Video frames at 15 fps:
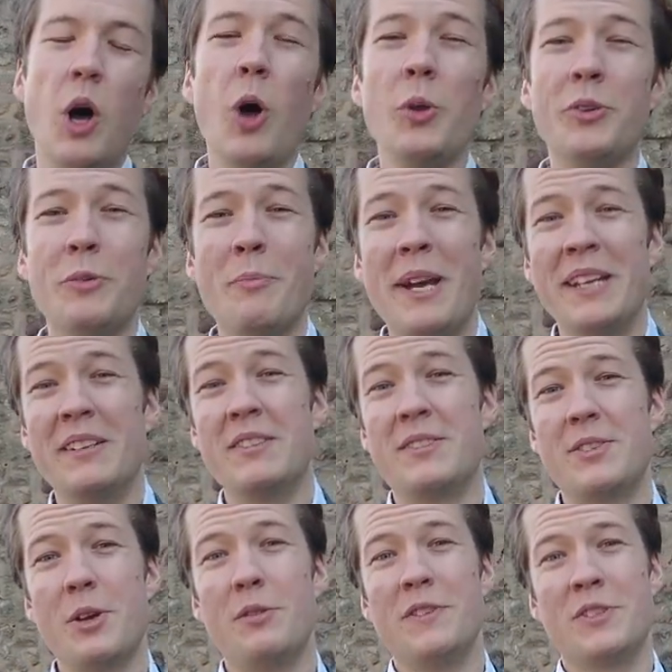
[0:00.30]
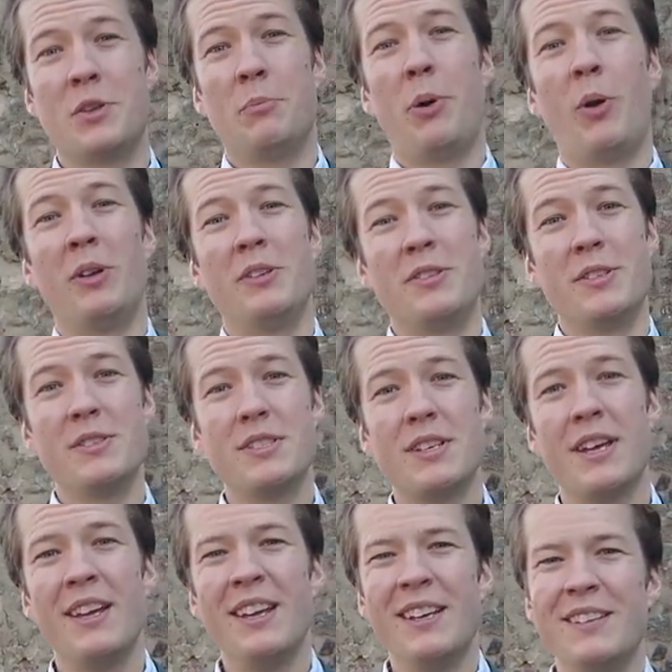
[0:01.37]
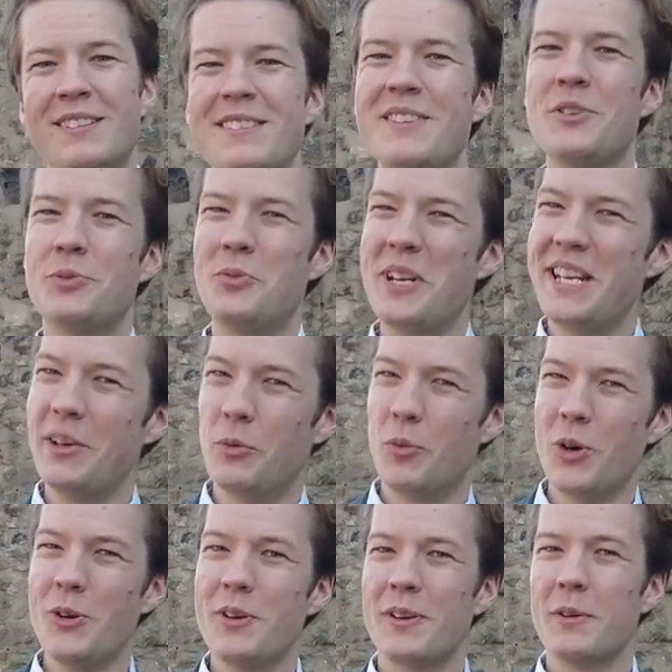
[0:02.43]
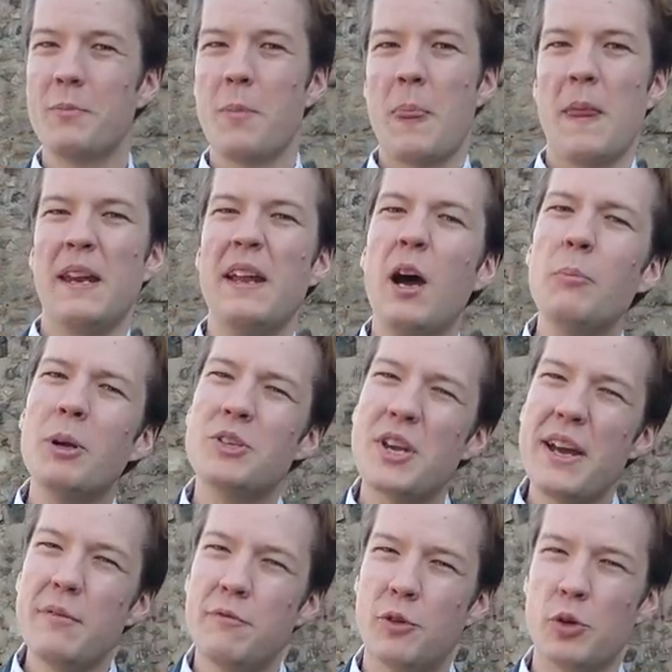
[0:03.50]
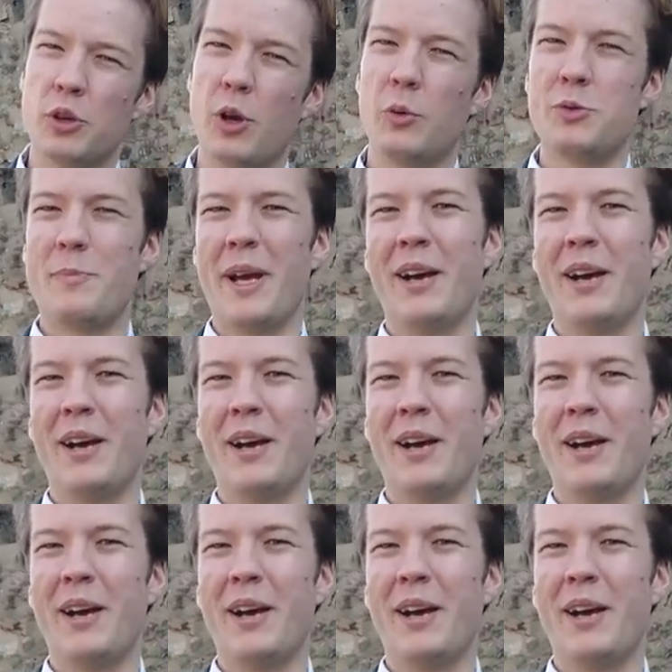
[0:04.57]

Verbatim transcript: automated service topologies. Does it really work? And how much effort goes